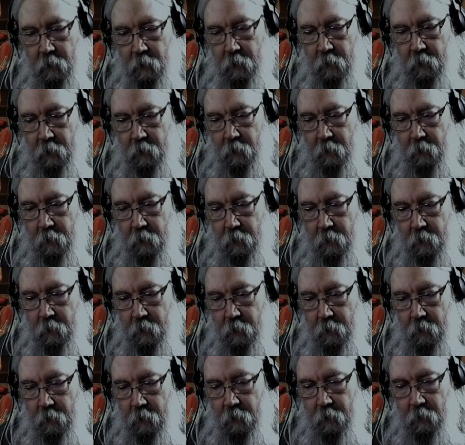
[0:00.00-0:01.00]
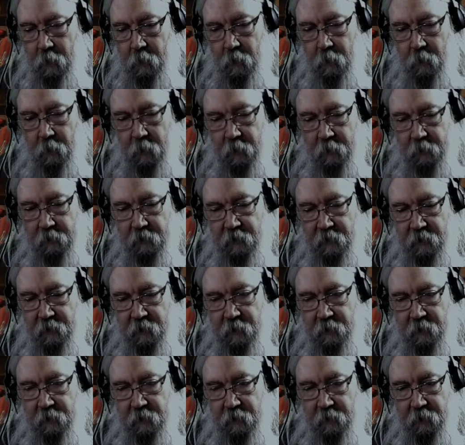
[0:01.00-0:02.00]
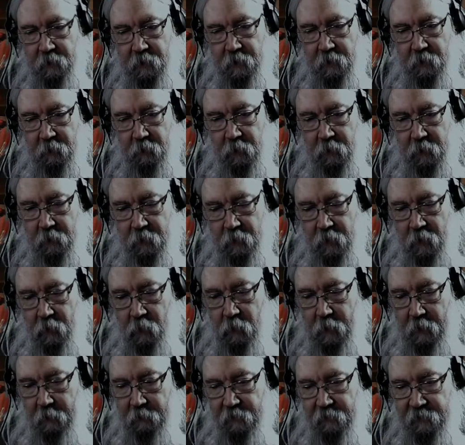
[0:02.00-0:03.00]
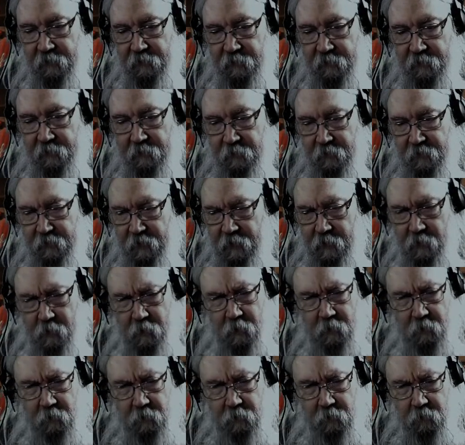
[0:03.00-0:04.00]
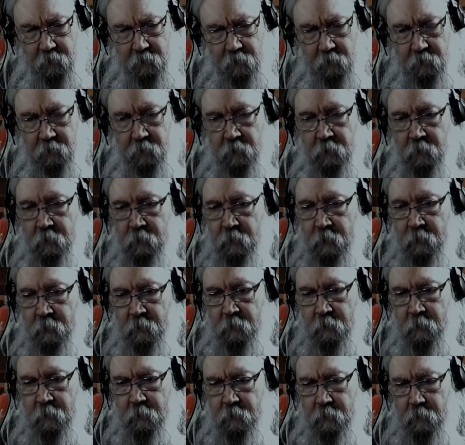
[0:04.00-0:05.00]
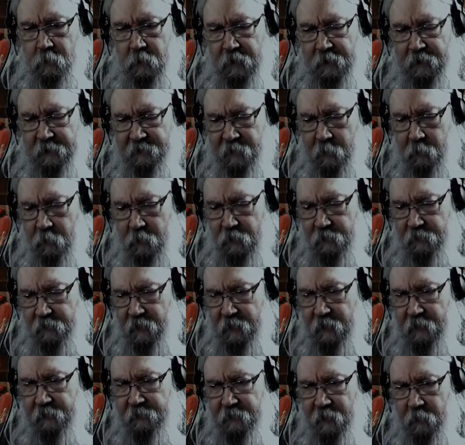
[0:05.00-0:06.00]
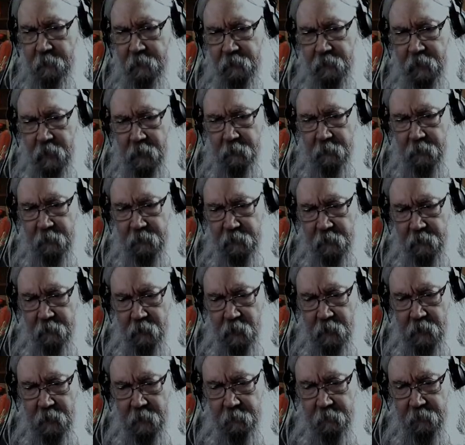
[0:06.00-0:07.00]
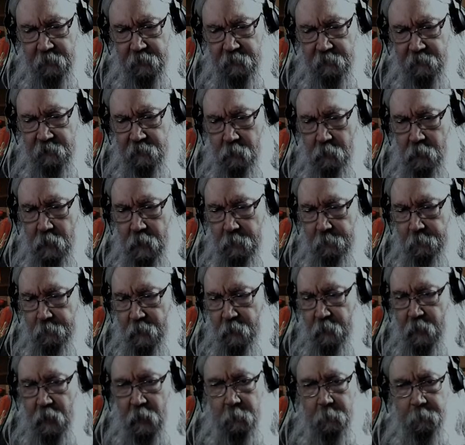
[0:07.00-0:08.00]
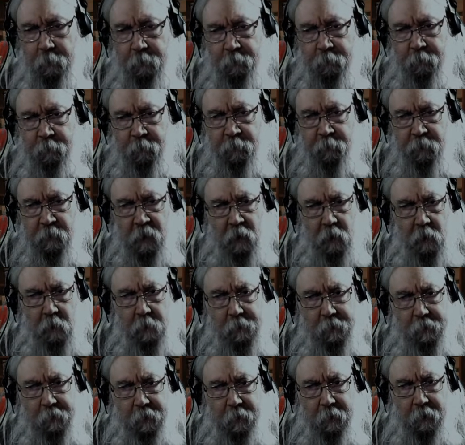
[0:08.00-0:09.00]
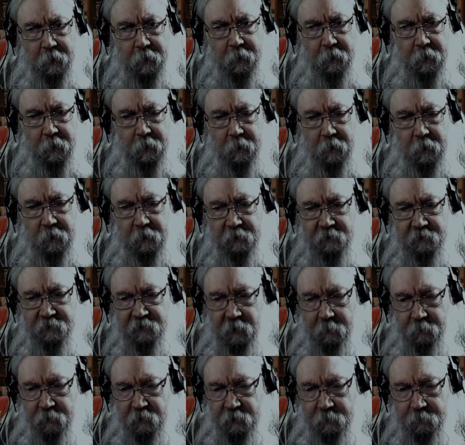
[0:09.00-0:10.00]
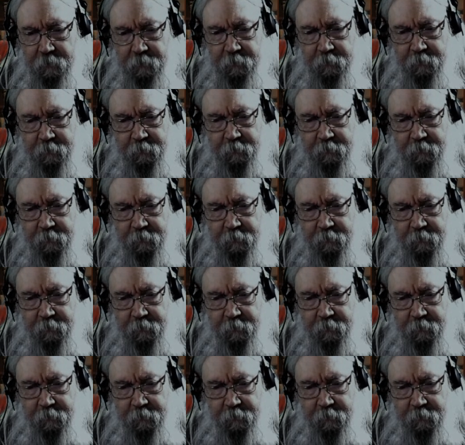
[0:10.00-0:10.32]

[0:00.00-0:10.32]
All right. Where? Oh, was it here? I guess I was. I guess I resolved those other components. Okay, there we go. Accept.